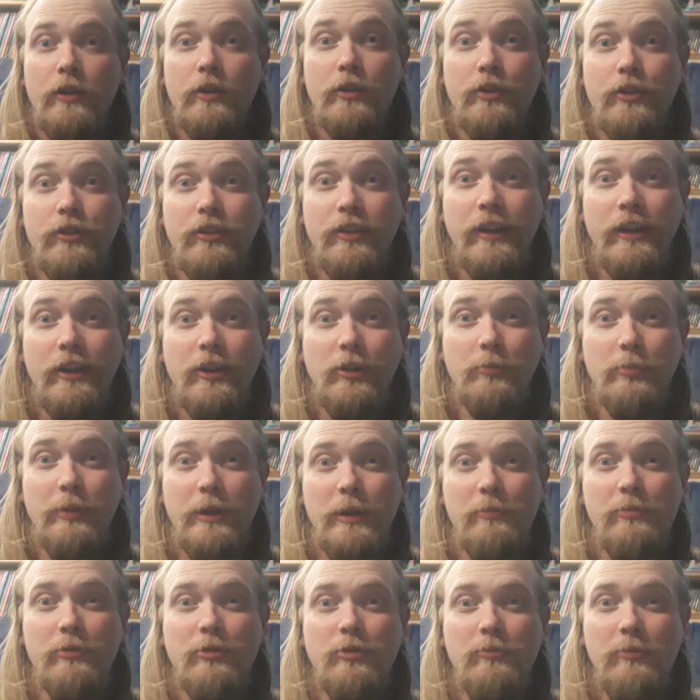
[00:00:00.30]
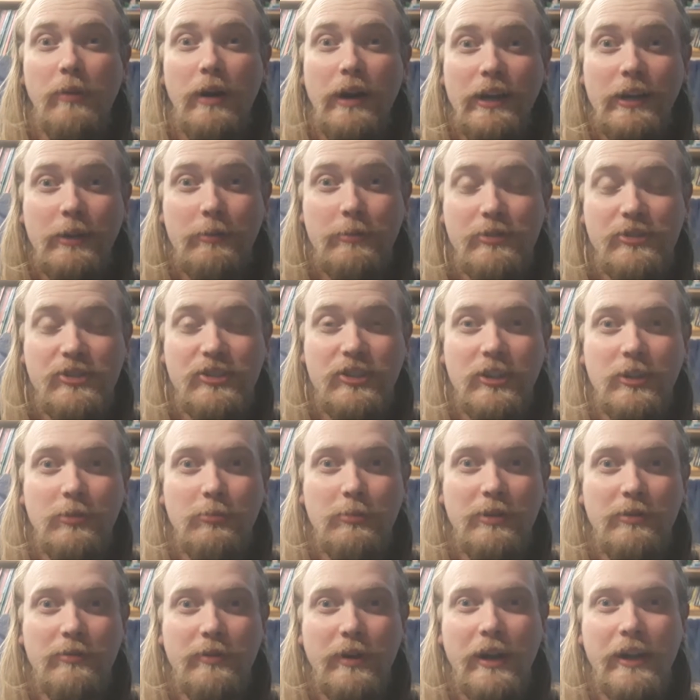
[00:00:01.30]
Good day, good people. My name is
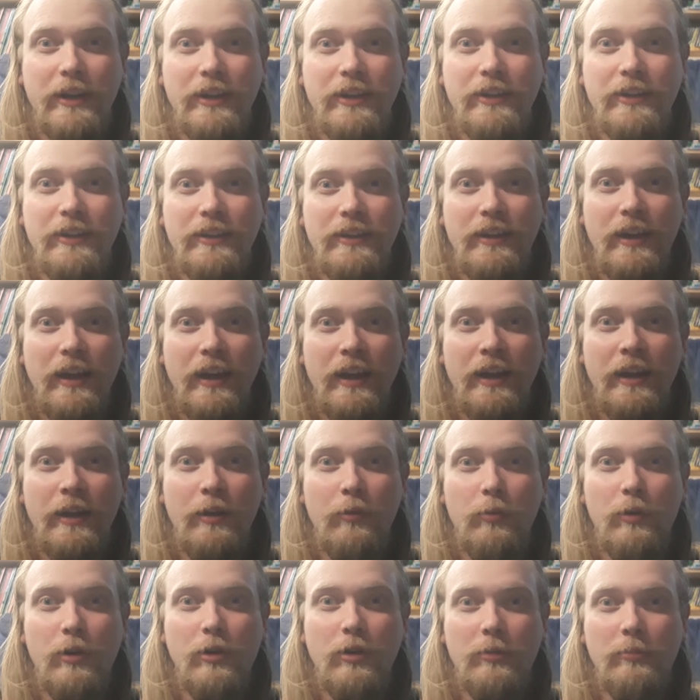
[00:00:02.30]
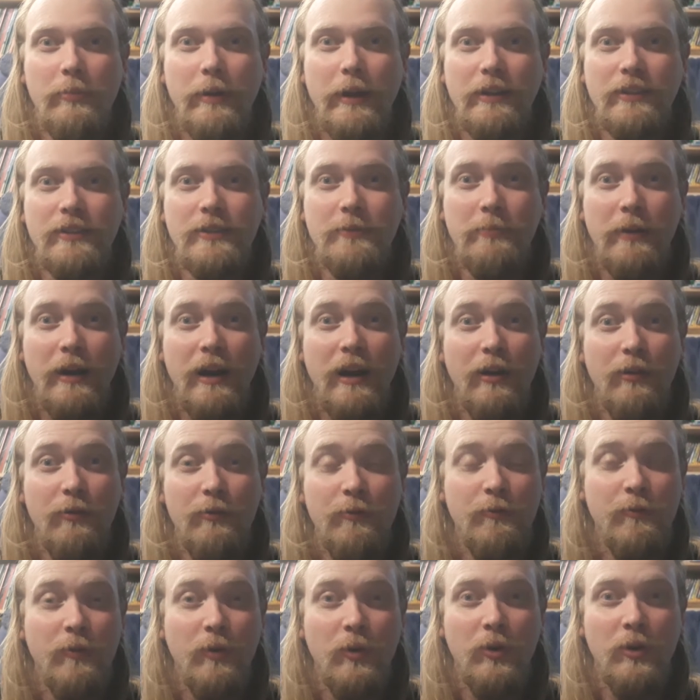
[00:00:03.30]
Gentleman Viking, and welcome back to part
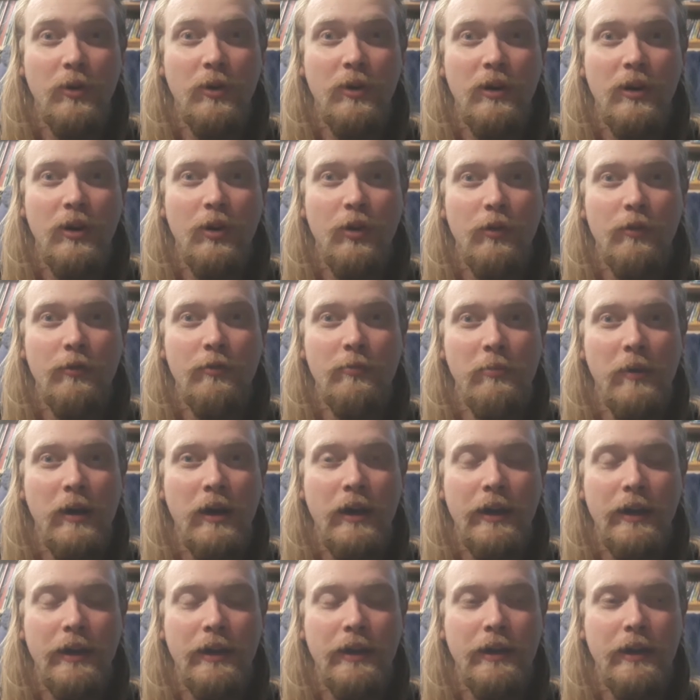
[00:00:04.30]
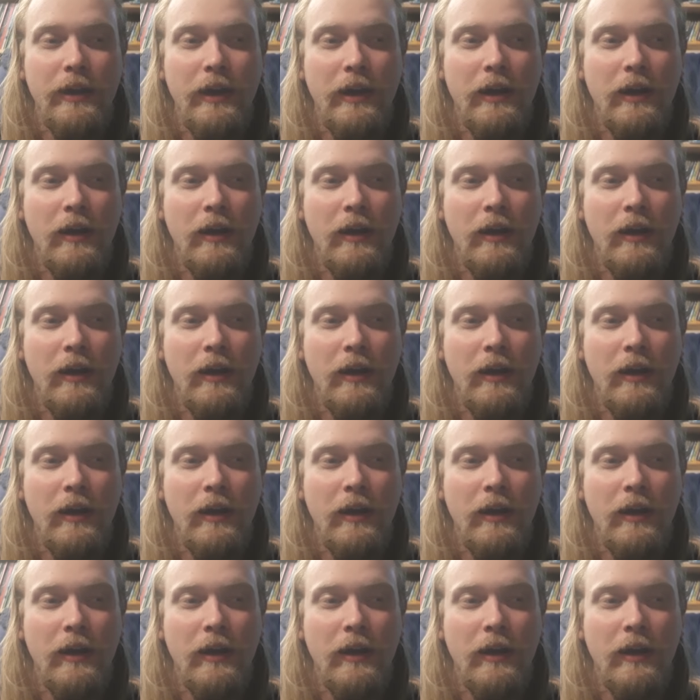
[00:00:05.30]
4 of my